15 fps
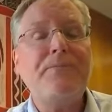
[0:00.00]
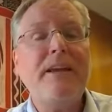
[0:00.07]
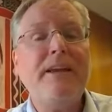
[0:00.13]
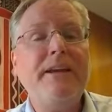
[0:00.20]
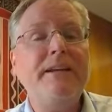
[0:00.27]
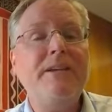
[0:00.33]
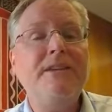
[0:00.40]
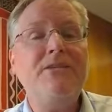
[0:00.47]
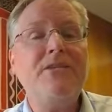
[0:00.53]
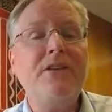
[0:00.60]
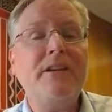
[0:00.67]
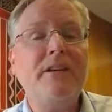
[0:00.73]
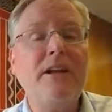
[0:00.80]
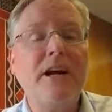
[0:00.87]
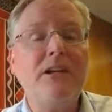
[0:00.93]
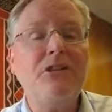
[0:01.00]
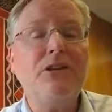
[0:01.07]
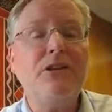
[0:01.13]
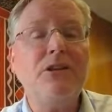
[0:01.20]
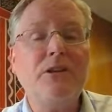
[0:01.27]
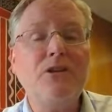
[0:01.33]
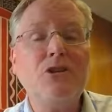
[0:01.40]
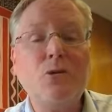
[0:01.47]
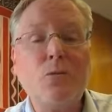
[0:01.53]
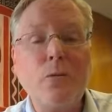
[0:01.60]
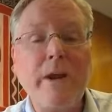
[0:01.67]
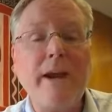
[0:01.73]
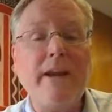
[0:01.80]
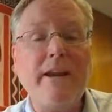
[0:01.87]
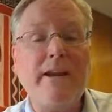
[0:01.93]
is theological
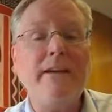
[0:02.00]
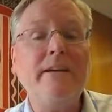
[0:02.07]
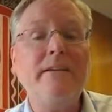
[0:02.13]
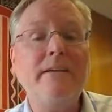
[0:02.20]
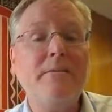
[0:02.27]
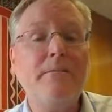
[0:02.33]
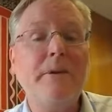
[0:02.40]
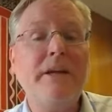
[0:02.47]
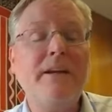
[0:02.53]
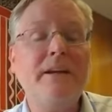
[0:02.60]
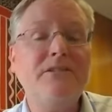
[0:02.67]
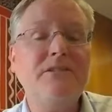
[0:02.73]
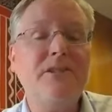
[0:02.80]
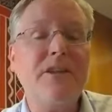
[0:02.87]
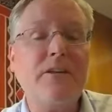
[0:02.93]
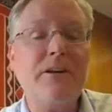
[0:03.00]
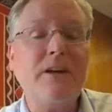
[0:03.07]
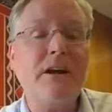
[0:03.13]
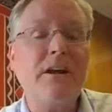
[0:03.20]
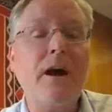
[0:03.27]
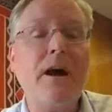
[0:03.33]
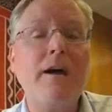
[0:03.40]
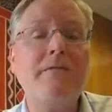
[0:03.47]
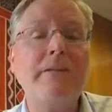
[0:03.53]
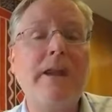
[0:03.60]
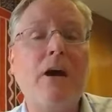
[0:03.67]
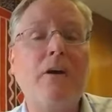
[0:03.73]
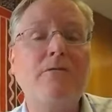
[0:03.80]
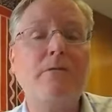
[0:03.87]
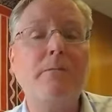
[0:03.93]
training, because they're cut off
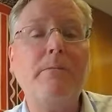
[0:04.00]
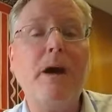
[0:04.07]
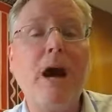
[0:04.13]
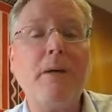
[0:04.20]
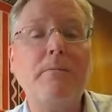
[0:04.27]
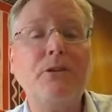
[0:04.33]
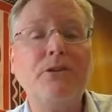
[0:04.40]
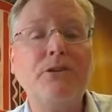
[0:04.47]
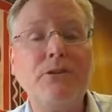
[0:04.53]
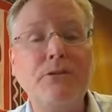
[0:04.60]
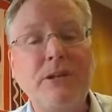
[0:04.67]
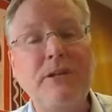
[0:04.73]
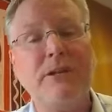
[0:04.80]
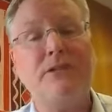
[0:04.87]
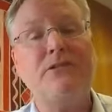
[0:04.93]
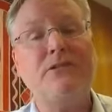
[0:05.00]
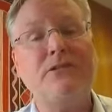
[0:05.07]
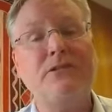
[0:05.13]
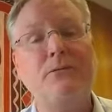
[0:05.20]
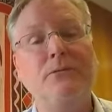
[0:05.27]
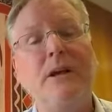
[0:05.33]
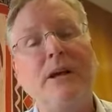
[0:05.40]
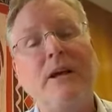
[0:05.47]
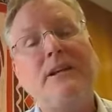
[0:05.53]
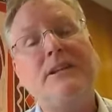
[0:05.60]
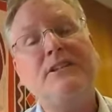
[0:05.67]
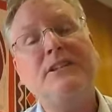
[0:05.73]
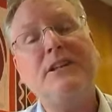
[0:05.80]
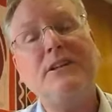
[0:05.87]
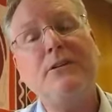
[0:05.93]
now from opportunities to
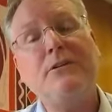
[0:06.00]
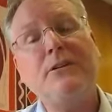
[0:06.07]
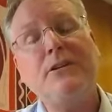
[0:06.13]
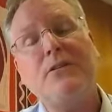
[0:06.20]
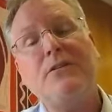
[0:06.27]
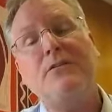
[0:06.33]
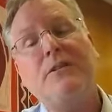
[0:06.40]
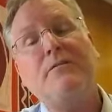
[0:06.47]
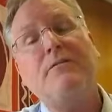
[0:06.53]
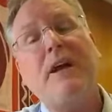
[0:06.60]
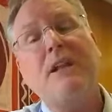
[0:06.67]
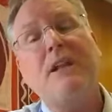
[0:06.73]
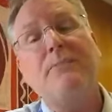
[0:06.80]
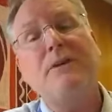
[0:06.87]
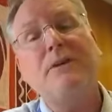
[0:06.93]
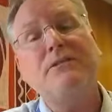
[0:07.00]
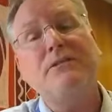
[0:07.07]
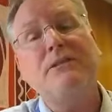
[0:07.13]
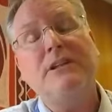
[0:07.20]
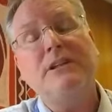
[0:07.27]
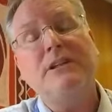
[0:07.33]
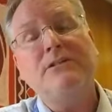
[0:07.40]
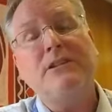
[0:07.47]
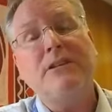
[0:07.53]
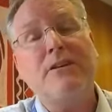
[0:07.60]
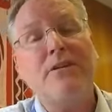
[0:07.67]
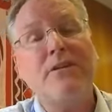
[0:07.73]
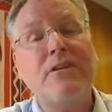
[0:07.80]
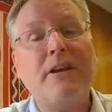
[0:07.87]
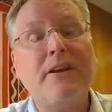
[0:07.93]
continue to develop their skills and their
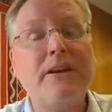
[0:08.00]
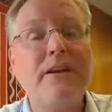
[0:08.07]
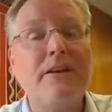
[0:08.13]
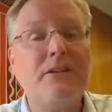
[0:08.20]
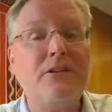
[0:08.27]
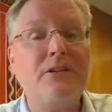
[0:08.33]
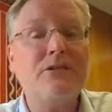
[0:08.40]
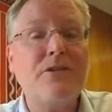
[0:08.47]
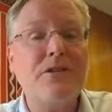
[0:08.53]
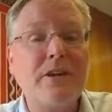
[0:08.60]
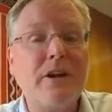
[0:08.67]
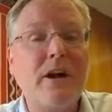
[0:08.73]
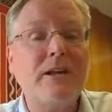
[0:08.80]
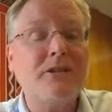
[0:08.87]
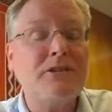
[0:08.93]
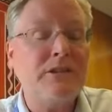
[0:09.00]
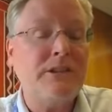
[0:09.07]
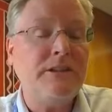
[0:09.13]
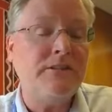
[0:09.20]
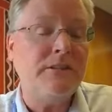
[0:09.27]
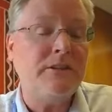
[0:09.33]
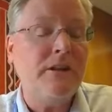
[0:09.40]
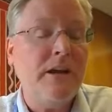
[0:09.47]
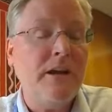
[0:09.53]
thinking and their theology and their